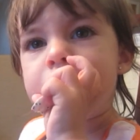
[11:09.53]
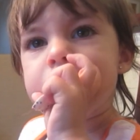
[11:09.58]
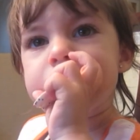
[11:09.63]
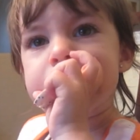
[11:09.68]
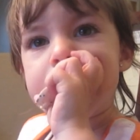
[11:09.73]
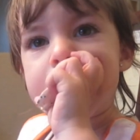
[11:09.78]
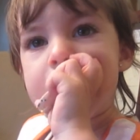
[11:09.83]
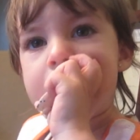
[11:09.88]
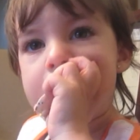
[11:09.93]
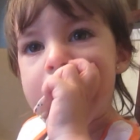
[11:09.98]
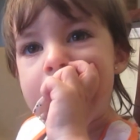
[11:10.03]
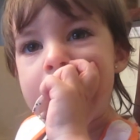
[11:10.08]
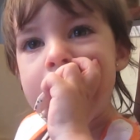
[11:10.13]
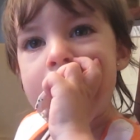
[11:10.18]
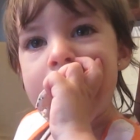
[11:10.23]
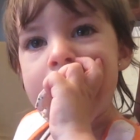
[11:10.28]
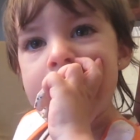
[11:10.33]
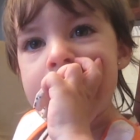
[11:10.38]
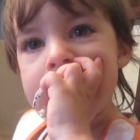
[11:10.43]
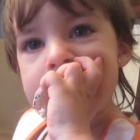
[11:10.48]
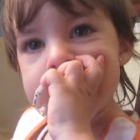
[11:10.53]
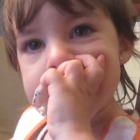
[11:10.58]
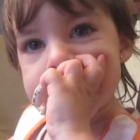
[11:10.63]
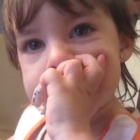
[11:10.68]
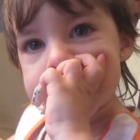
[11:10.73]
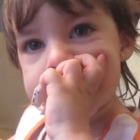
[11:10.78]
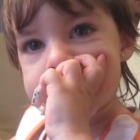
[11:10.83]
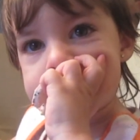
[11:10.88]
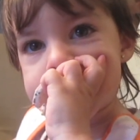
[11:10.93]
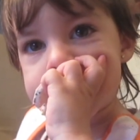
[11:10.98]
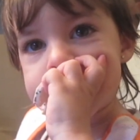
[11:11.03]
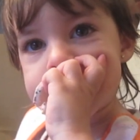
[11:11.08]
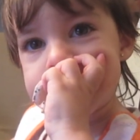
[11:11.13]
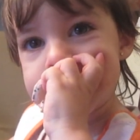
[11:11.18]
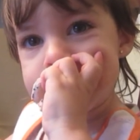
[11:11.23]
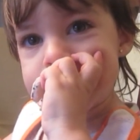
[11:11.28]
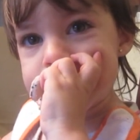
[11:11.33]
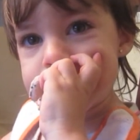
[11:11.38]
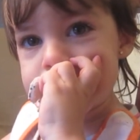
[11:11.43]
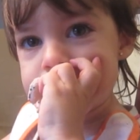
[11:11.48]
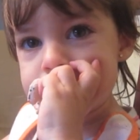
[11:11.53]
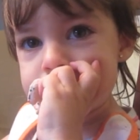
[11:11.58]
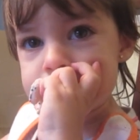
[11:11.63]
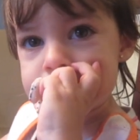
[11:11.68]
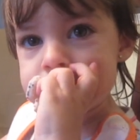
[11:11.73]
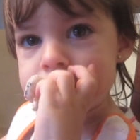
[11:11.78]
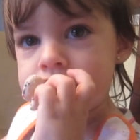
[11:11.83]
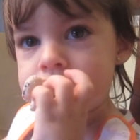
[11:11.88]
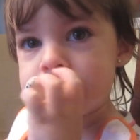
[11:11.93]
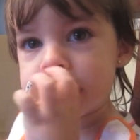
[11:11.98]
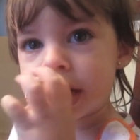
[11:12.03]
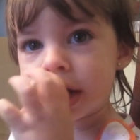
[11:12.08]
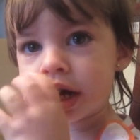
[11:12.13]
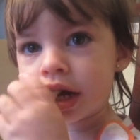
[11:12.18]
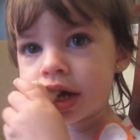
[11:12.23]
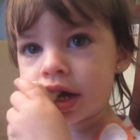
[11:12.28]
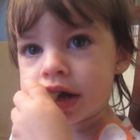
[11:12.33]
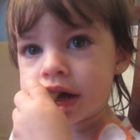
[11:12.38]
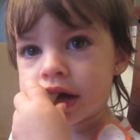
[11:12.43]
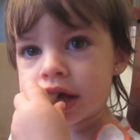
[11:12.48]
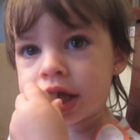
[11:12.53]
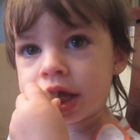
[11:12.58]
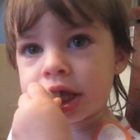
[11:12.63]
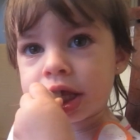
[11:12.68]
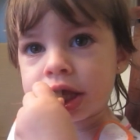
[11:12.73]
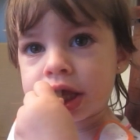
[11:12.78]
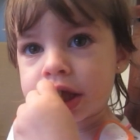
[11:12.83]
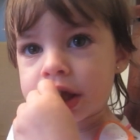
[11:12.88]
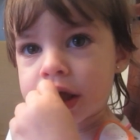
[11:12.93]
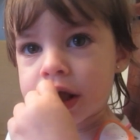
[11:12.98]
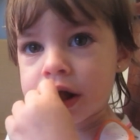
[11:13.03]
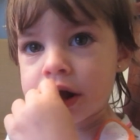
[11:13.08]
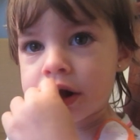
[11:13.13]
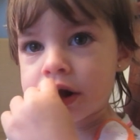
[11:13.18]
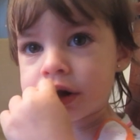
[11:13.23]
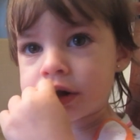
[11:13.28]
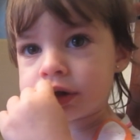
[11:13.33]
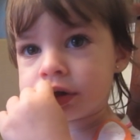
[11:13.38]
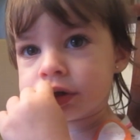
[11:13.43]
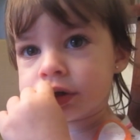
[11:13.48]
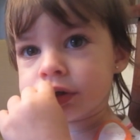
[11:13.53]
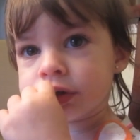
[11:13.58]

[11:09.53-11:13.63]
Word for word: Yeah. Go on a train? Yeah. Yeah, we're going to go on a big choo-choo train.